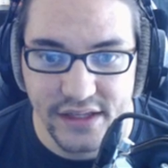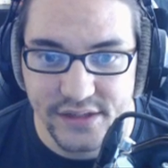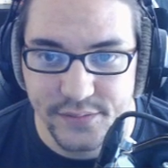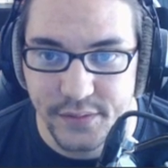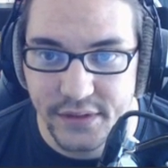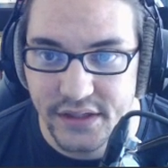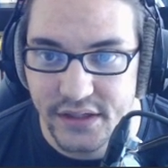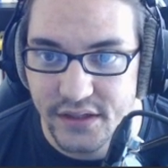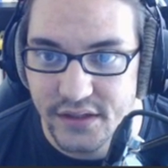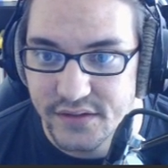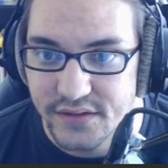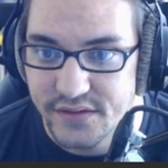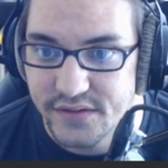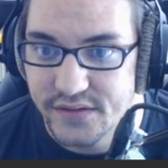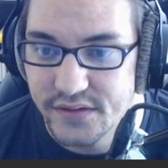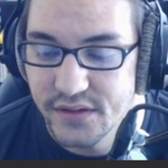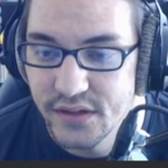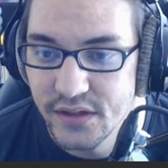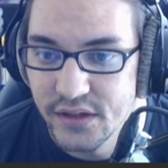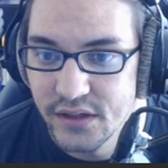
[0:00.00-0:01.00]
that's
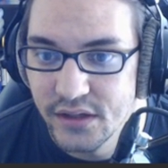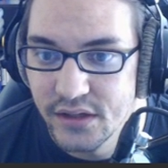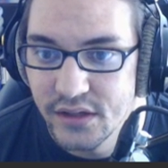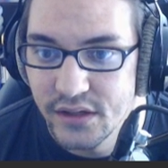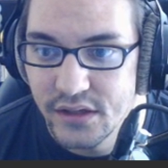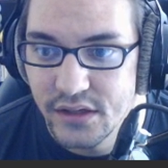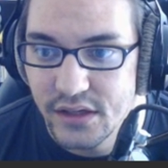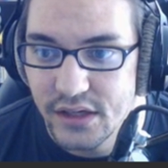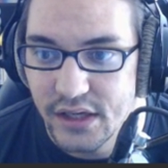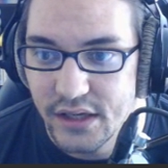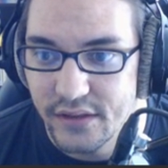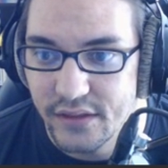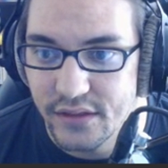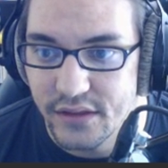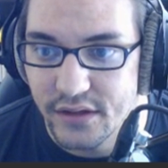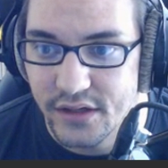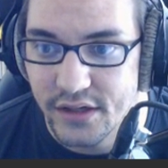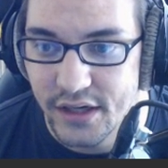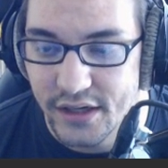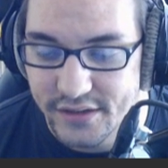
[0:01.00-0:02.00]
because in
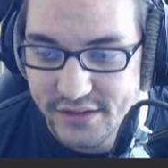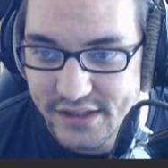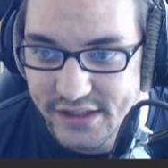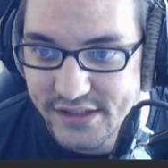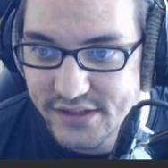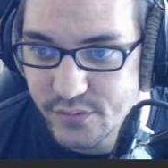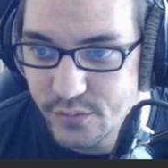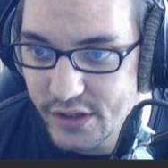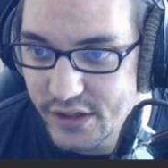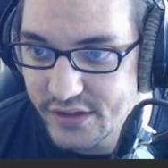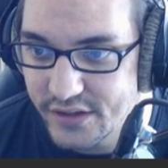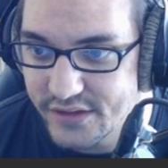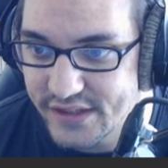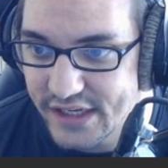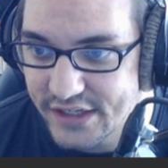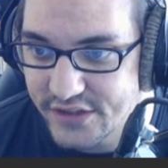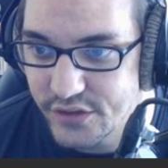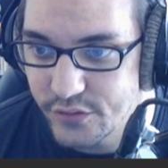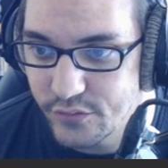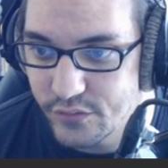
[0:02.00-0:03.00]
the context where it's
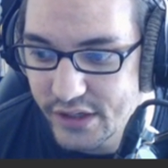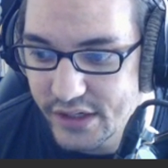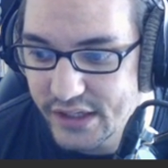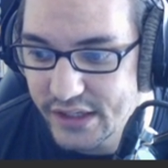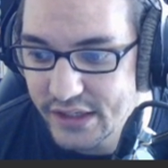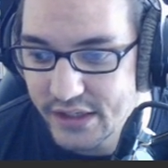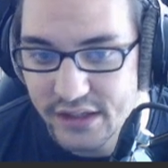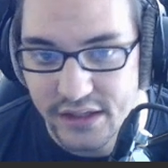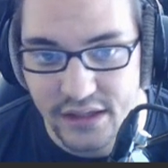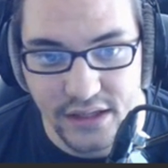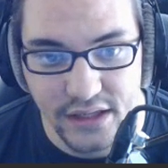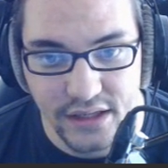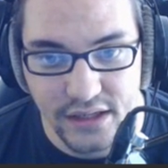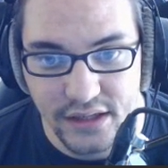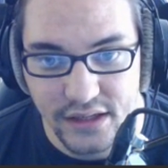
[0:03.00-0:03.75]
actually running in